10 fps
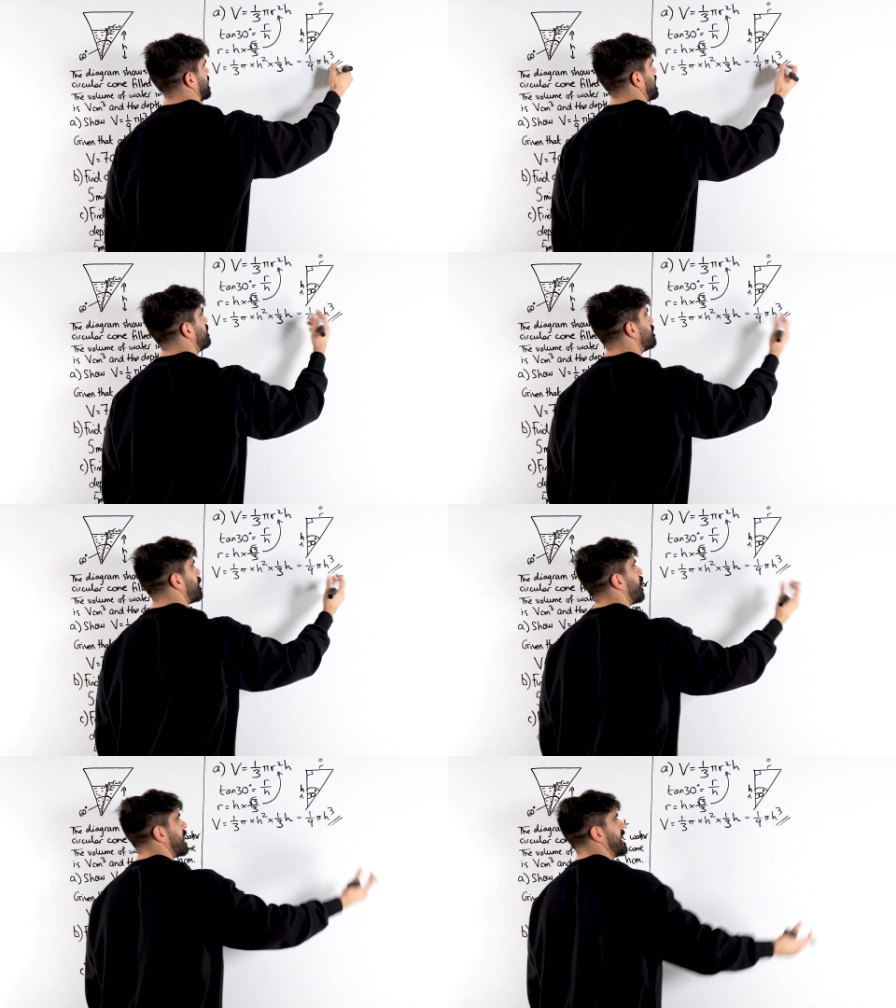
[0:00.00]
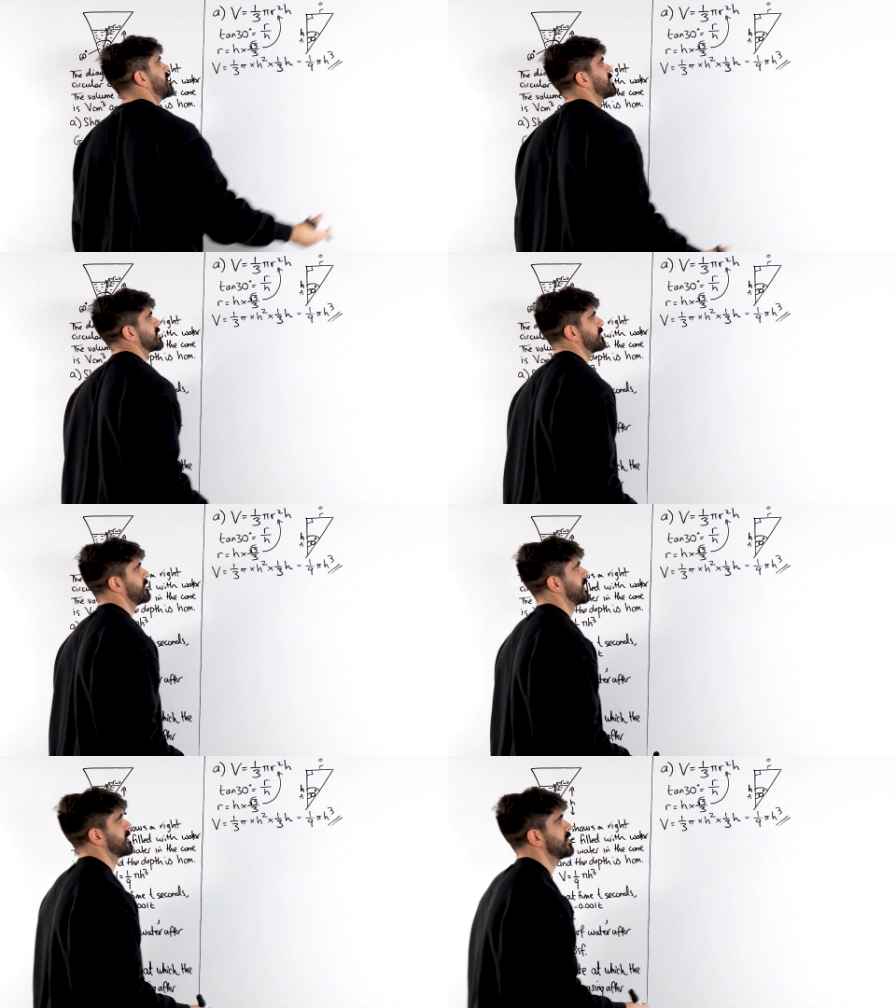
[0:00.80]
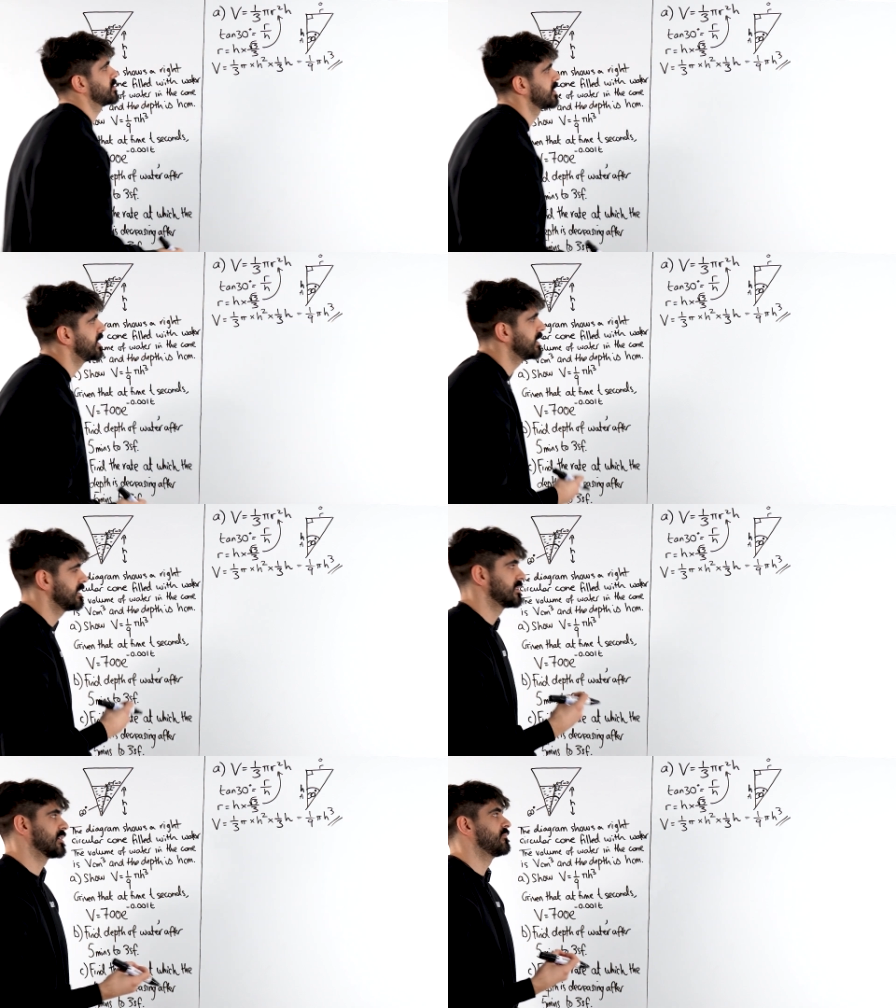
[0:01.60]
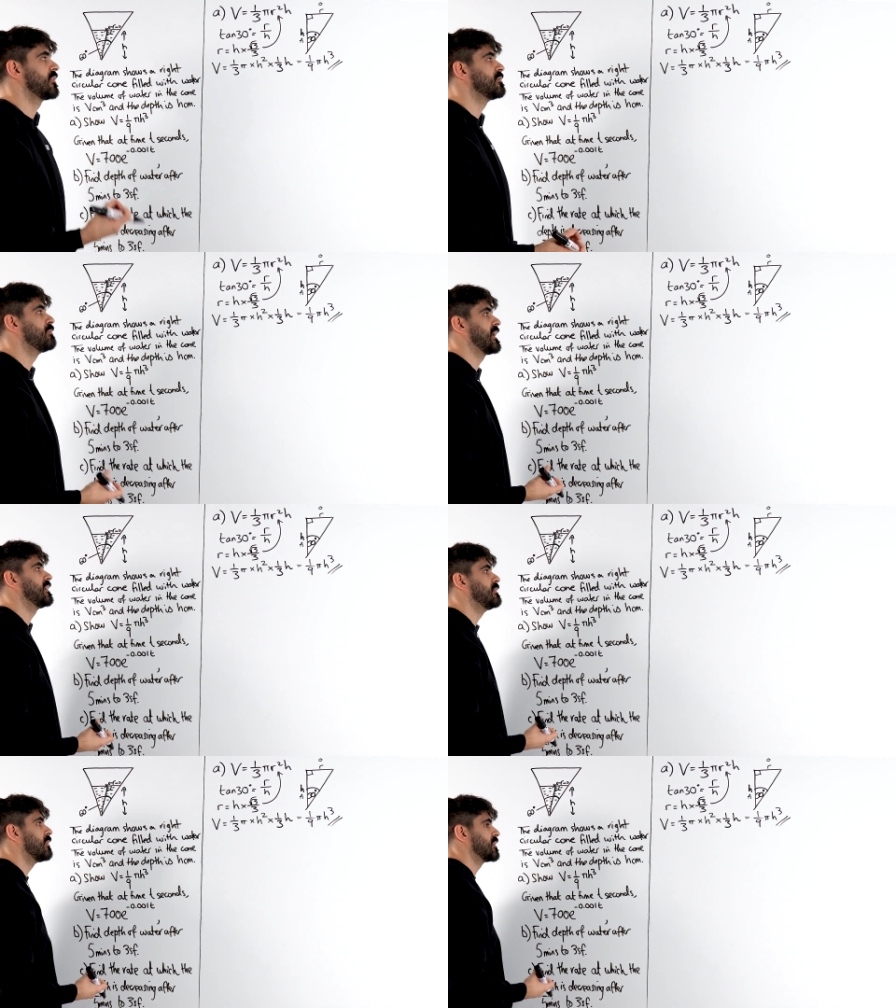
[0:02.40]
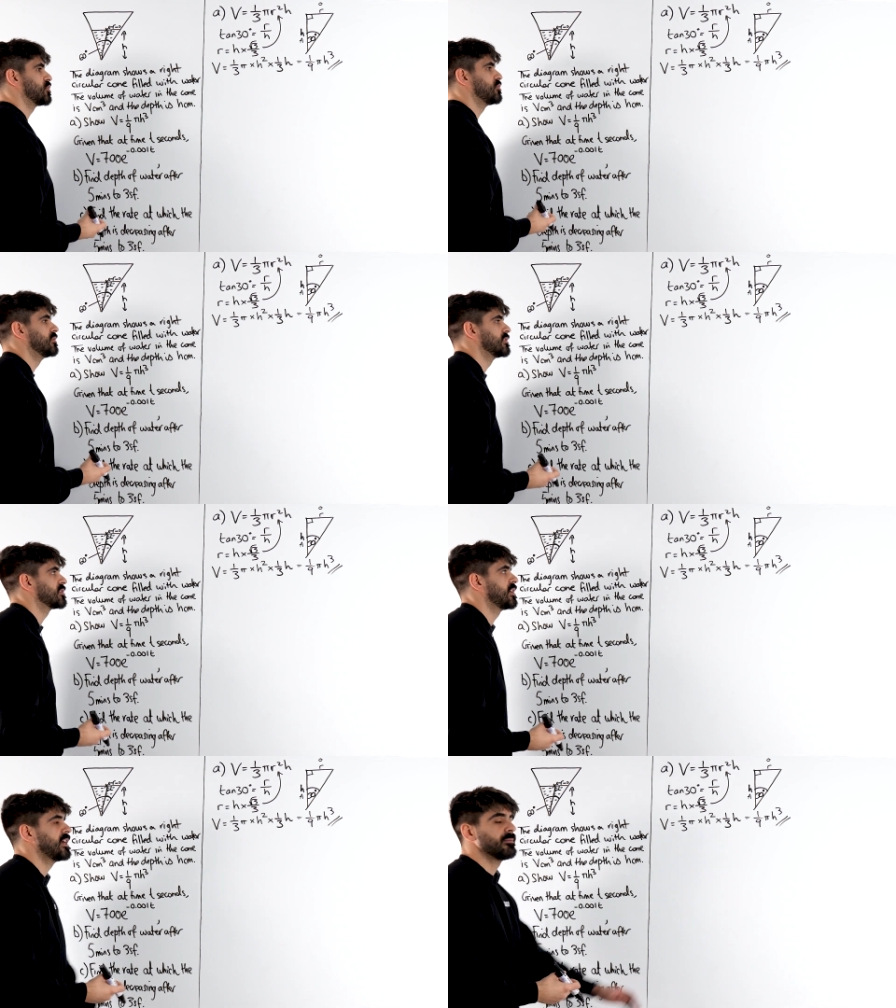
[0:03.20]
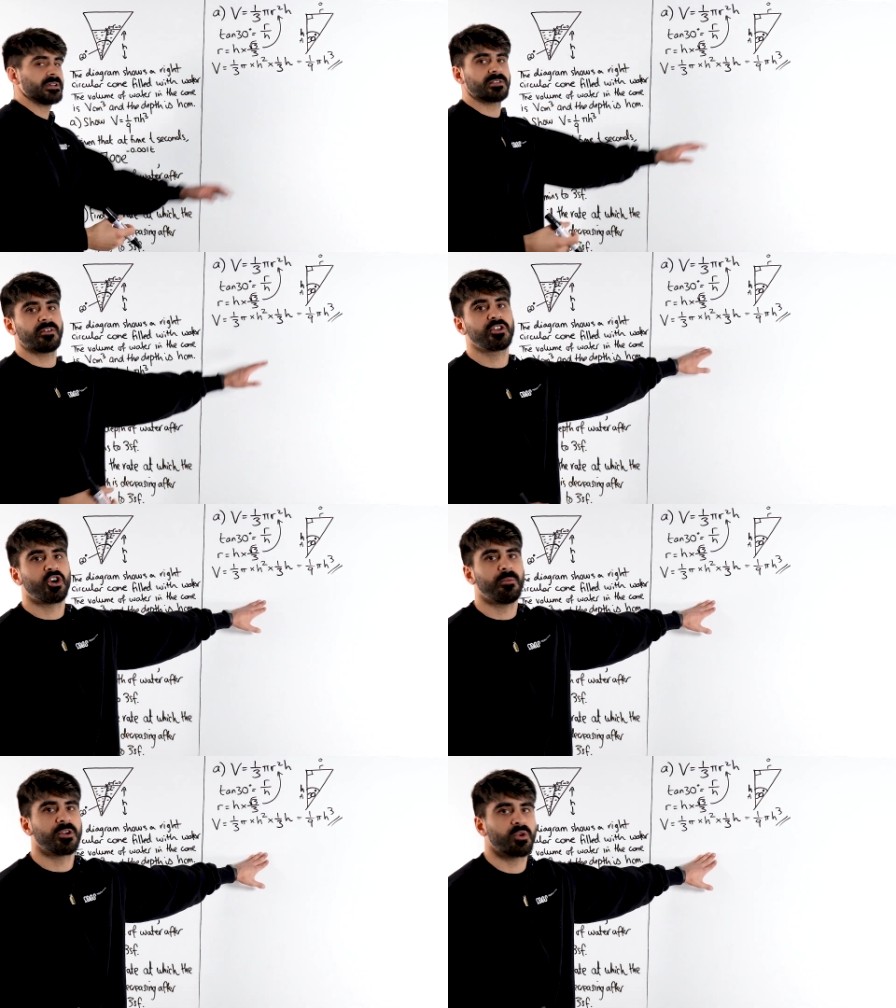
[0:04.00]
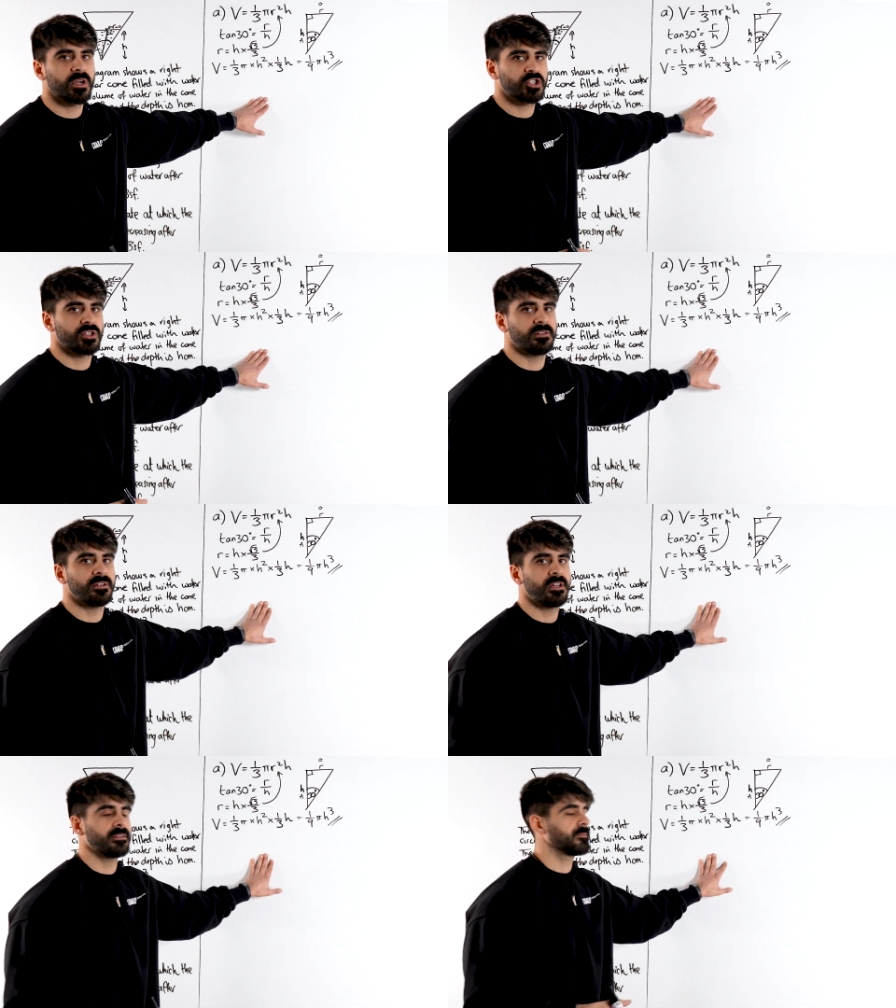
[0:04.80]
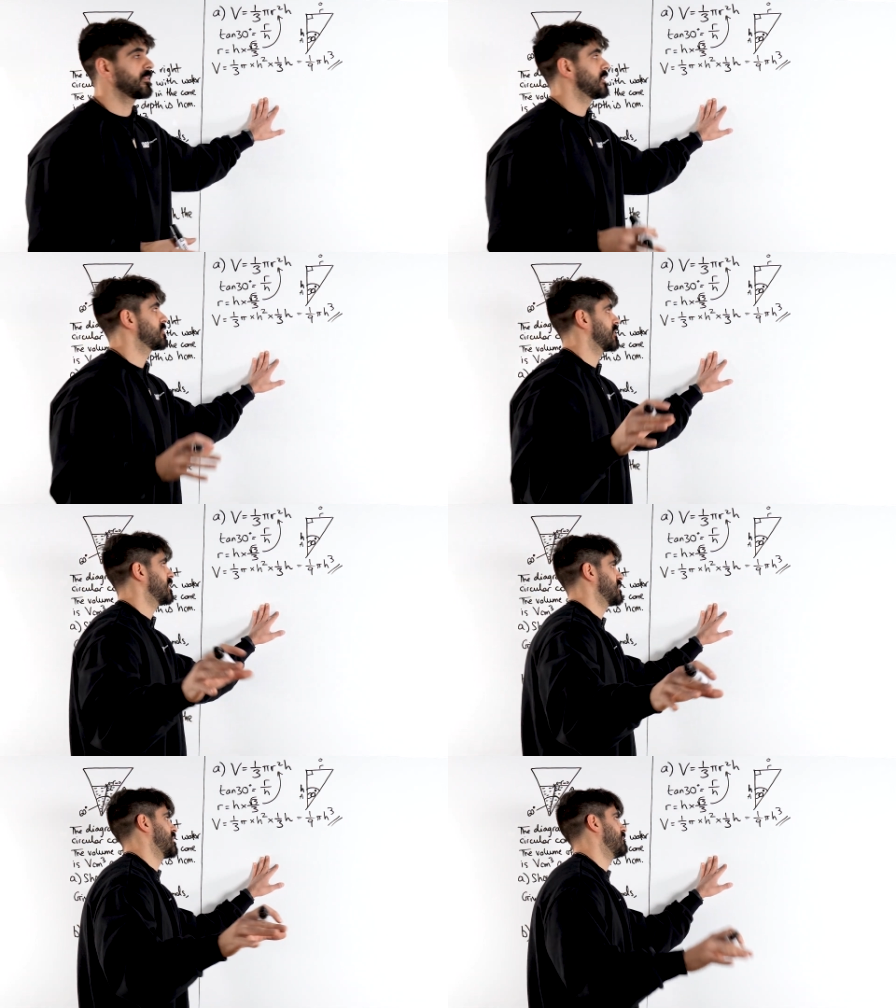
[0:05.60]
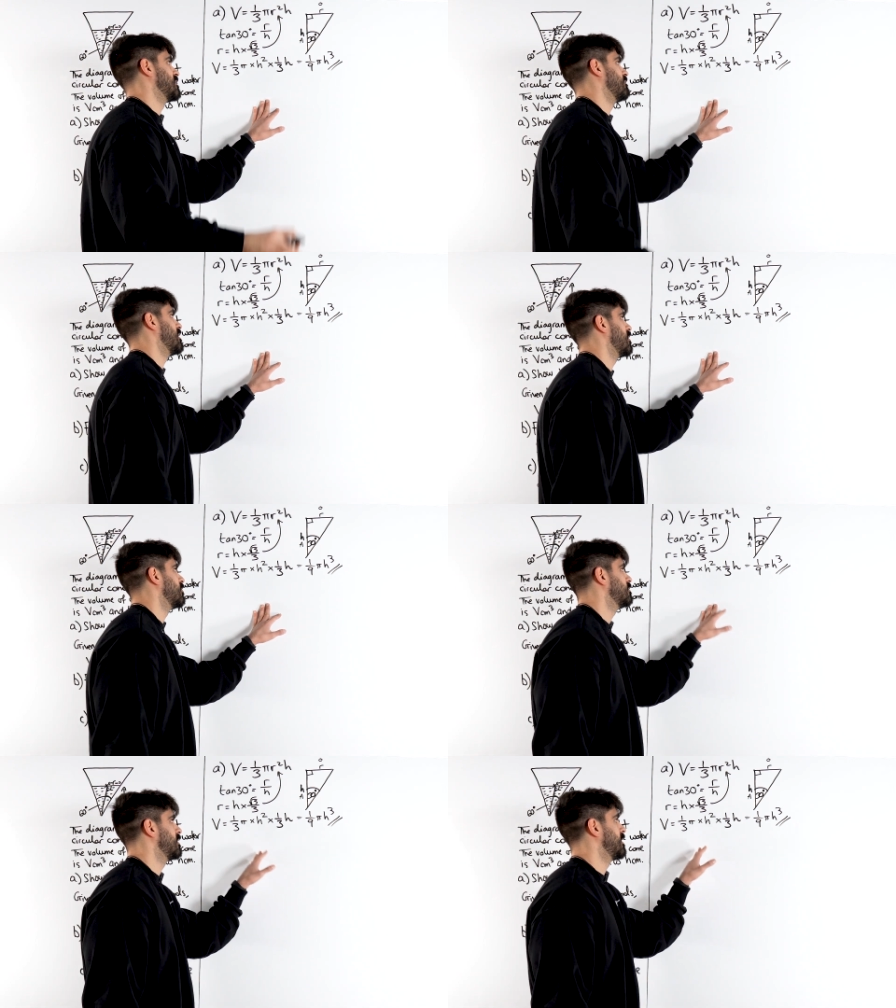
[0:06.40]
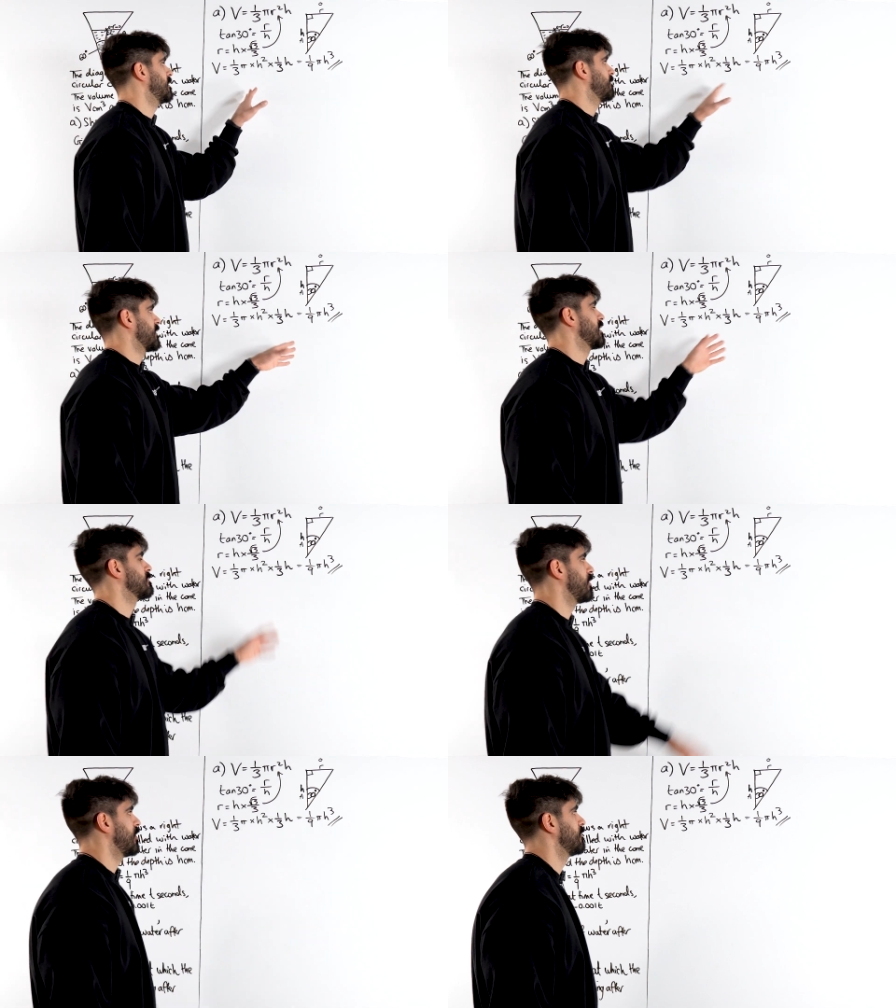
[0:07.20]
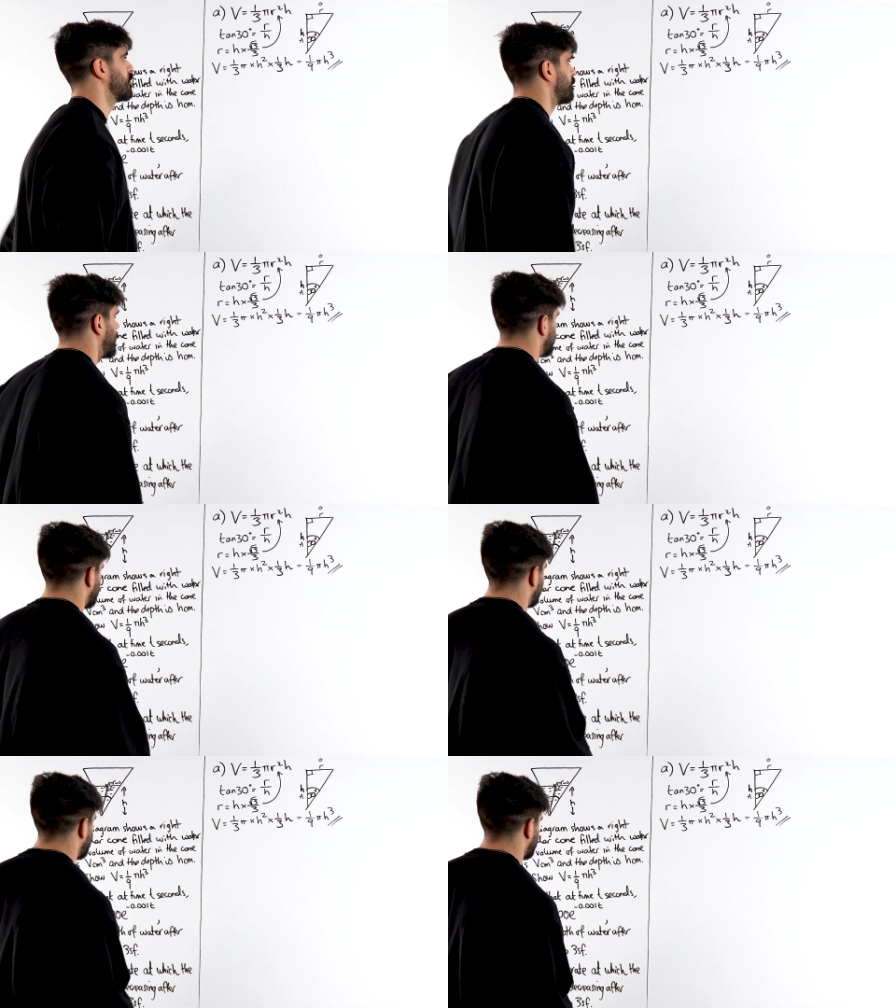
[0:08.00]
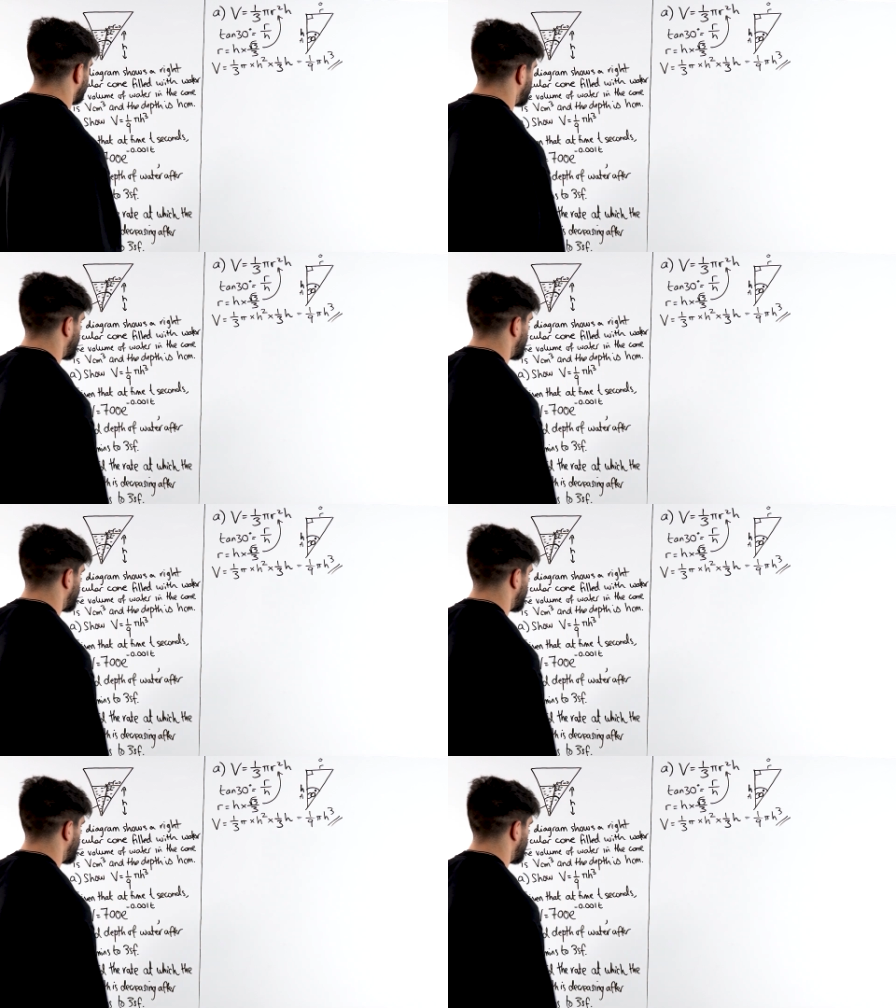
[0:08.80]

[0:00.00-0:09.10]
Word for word: Even part A to something like this is done very badly by students, but it's a very common question. Yeah, so guys, save this video yeah, as part of your related rates of